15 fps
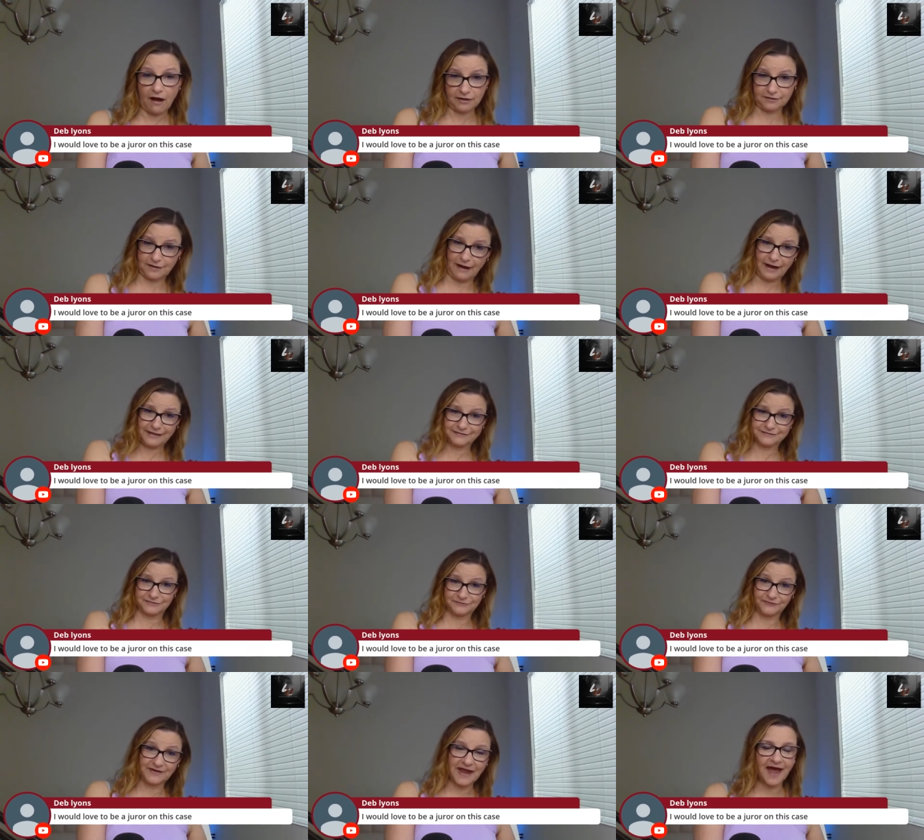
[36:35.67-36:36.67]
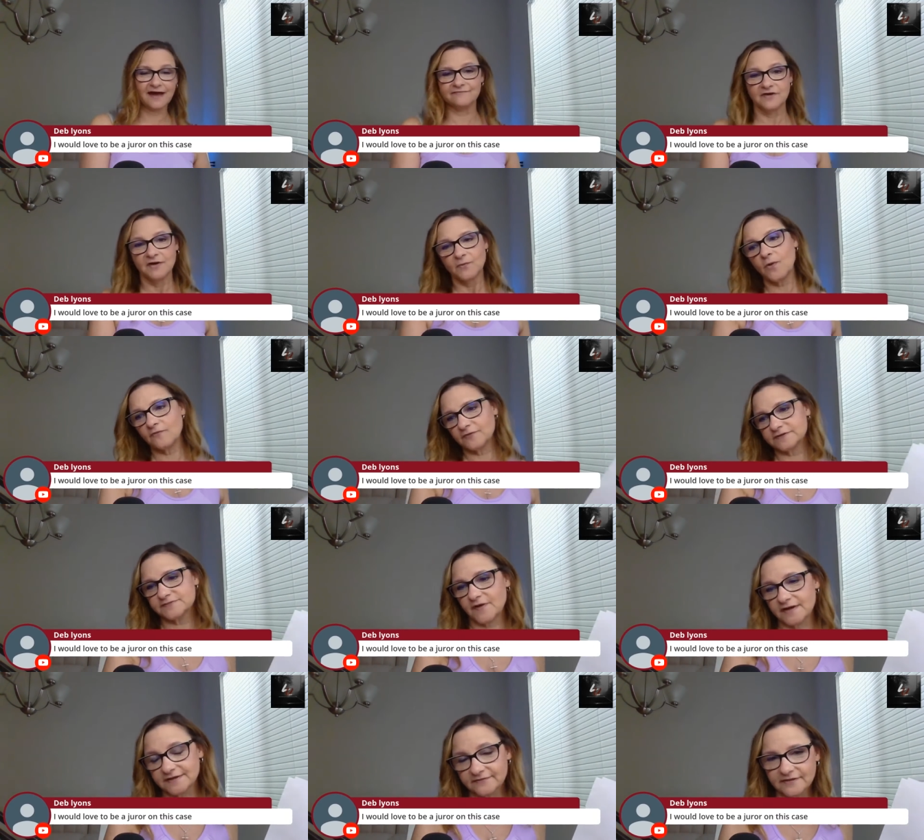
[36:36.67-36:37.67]
I certainly have. Well,
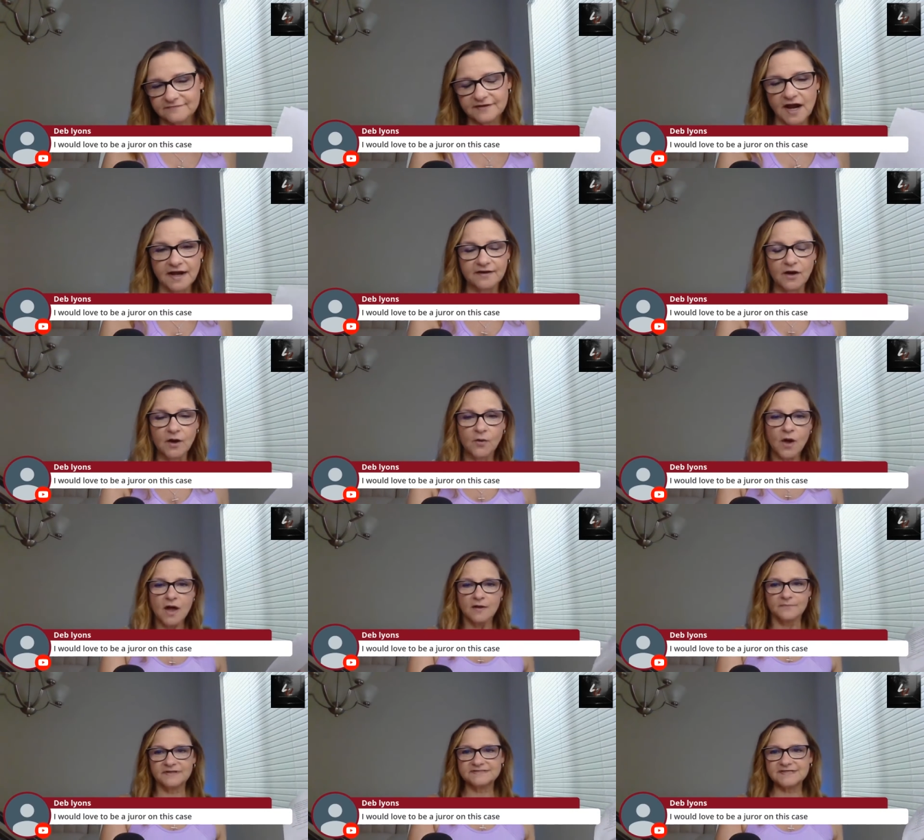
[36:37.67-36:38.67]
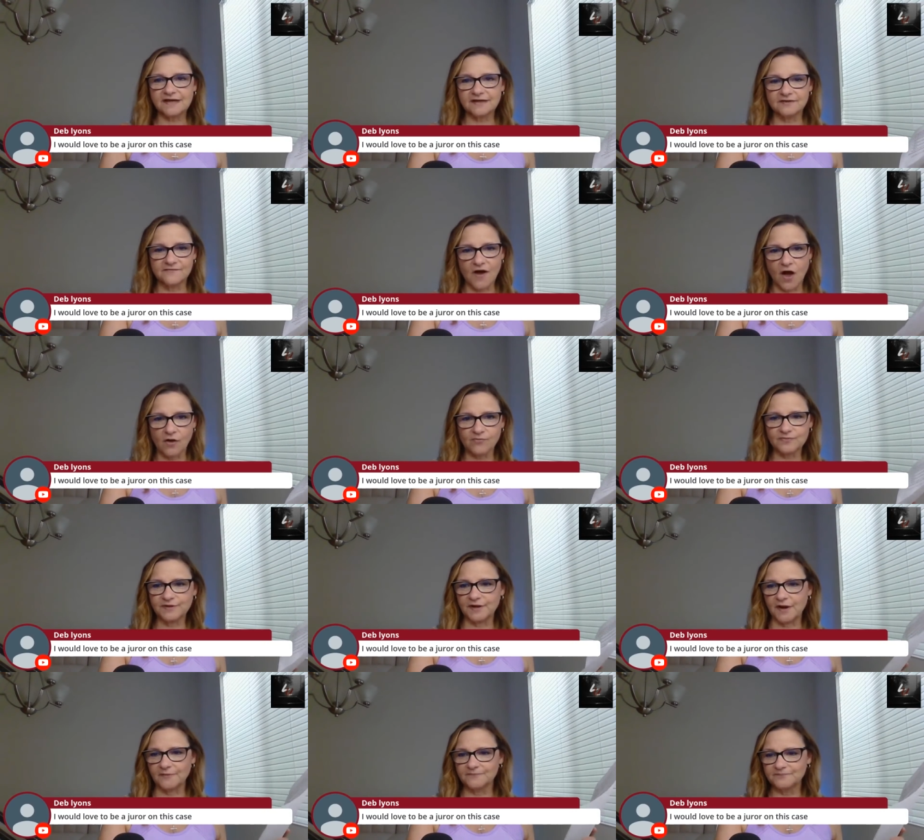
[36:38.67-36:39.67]
first of all, I don't live in Idaho, but second of all,
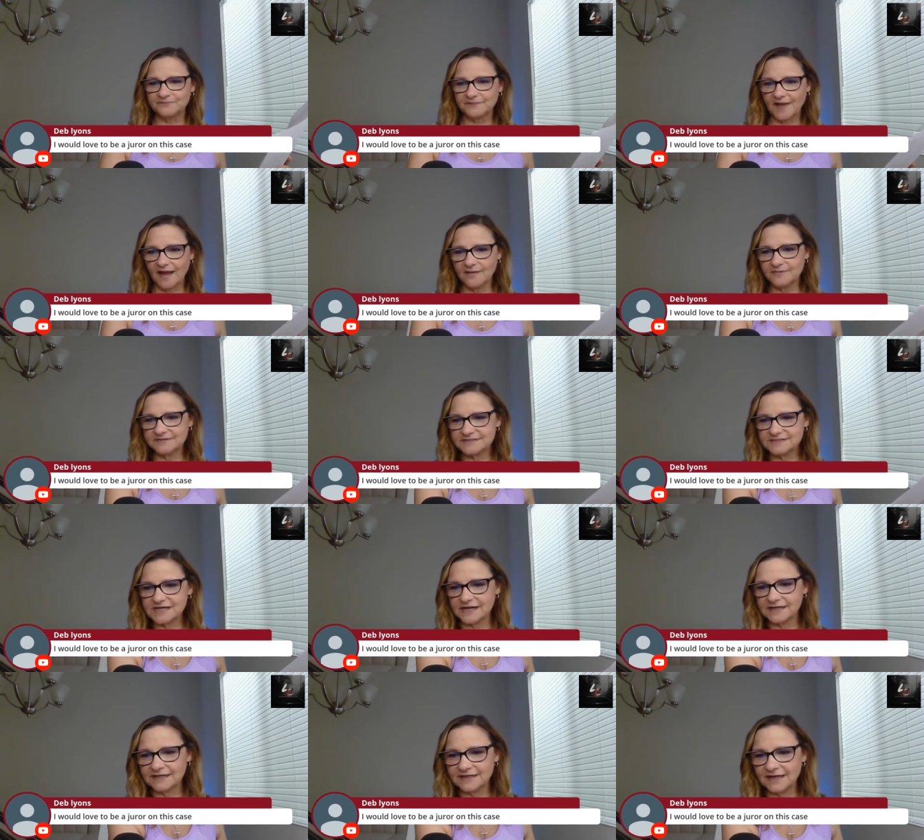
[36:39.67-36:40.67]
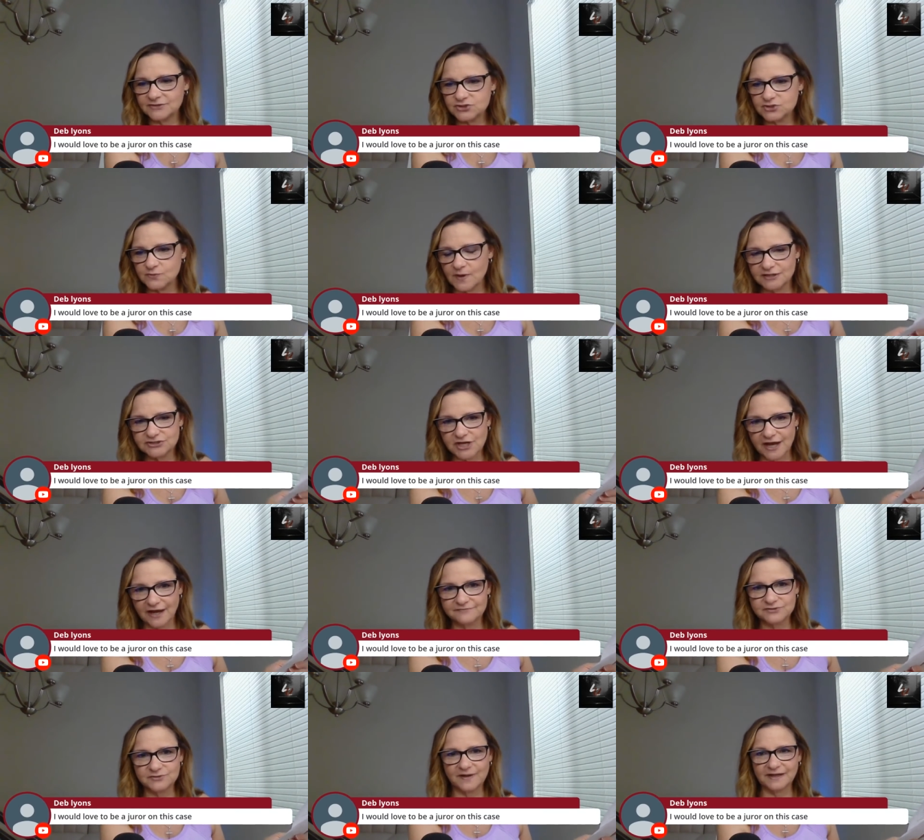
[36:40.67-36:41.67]
I've been studying it too much. I
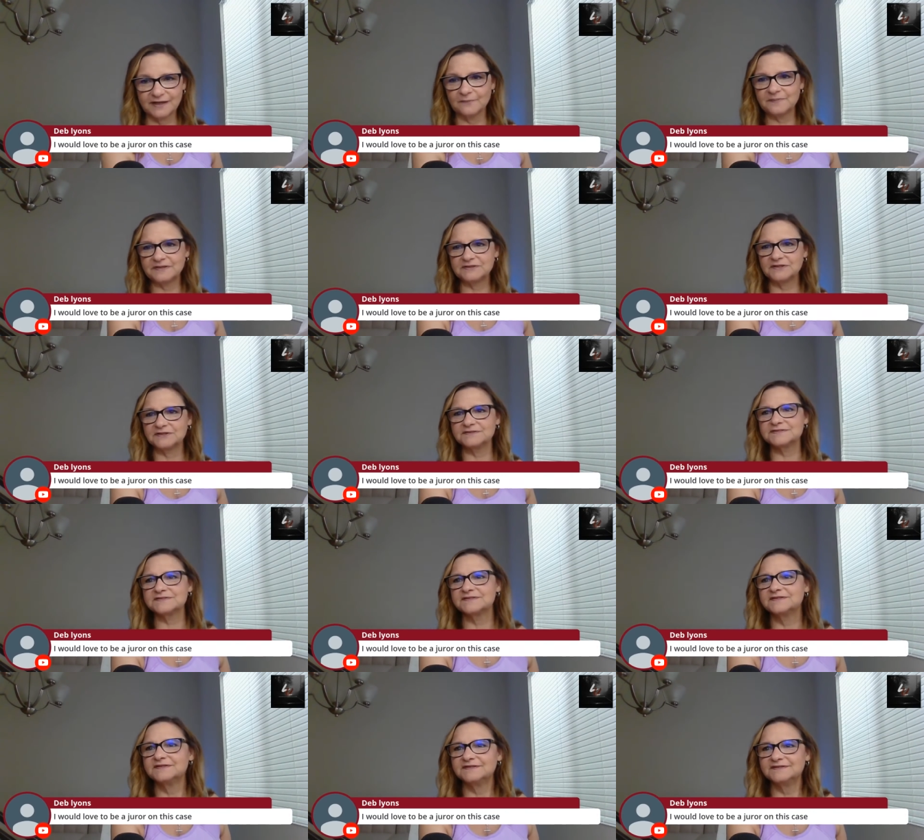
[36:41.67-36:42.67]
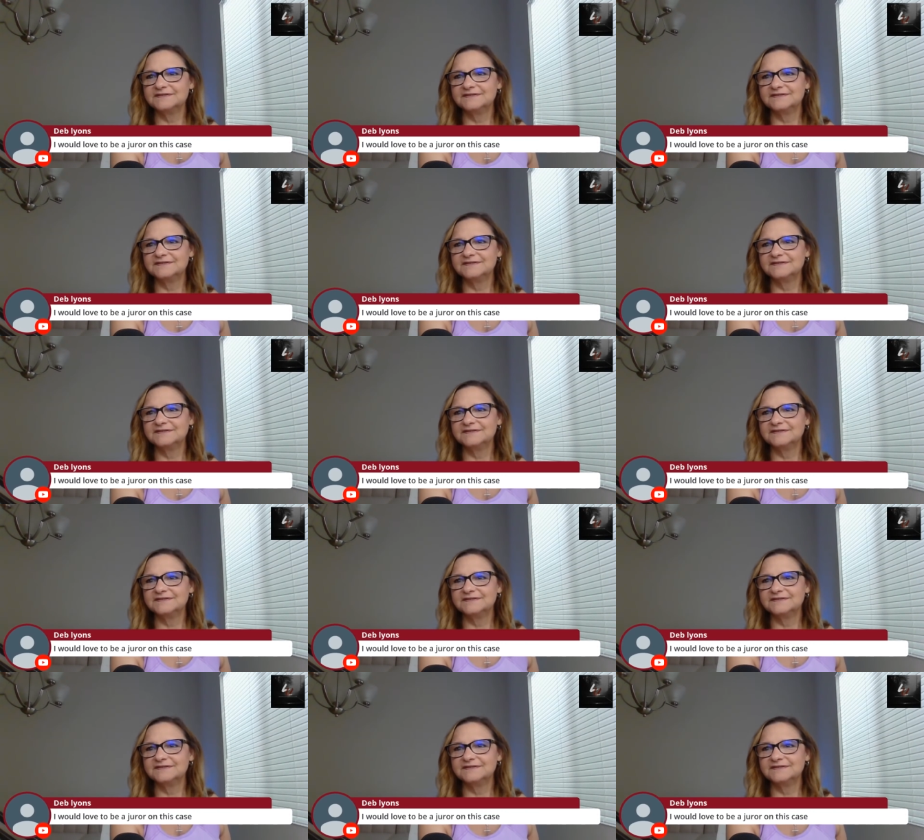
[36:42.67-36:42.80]
have too many opinions.